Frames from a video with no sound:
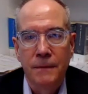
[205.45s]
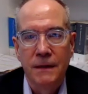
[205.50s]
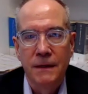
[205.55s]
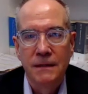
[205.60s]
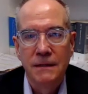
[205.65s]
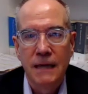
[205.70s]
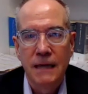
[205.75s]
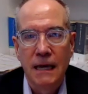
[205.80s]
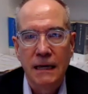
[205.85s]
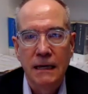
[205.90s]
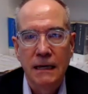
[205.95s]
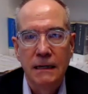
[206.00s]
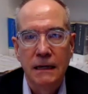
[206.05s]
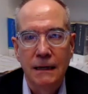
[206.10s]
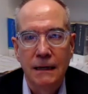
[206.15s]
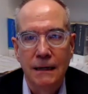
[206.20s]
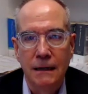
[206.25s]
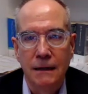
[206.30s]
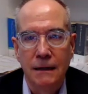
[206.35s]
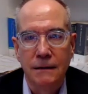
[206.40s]
The
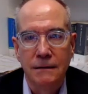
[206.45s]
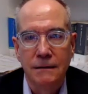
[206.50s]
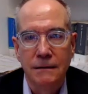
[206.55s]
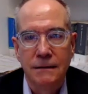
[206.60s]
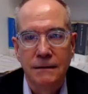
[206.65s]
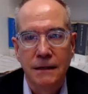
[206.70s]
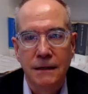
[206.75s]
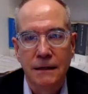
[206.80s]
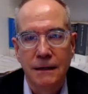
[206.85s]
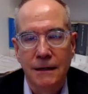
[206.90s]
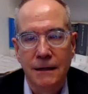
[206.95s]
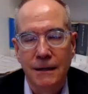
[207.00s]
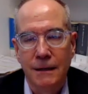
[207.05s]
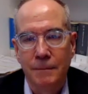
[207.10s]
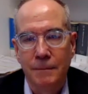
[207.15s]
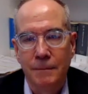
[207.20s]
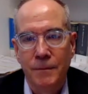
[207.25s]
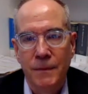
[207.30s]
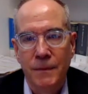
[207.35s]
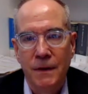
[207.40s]
second is
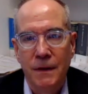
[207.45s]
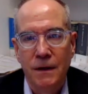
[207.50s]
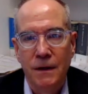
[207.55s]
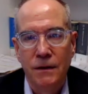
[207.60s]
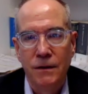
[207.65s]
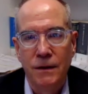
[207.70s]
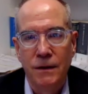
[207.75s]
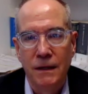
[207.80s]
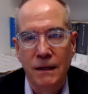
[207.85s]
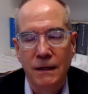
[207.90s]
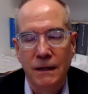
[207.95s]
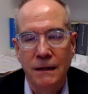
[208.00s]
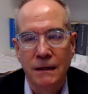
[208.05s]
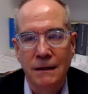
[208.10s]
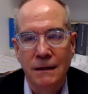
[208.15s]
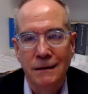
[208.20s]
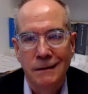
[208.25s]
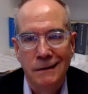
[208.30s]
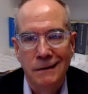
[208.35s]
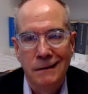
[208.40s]
the